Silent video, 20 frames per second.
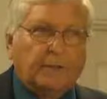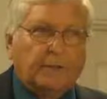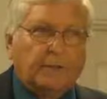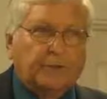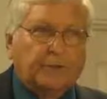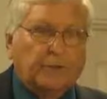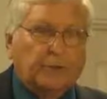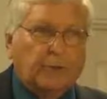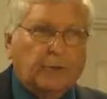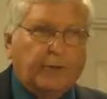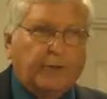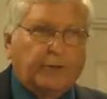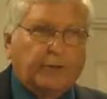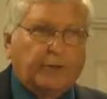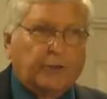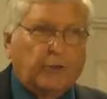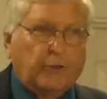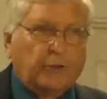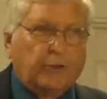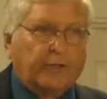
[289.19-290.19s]
secretes
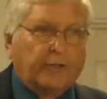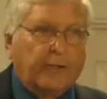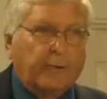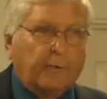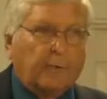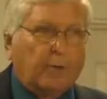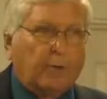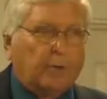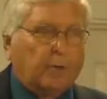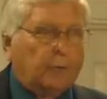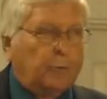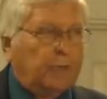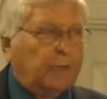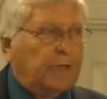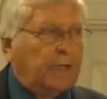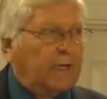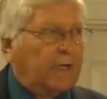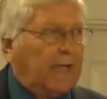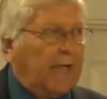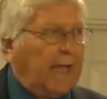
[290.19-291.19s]
certain chemicals when
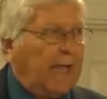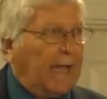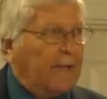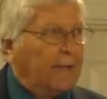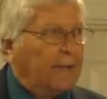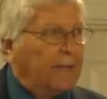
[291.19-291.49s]
they lie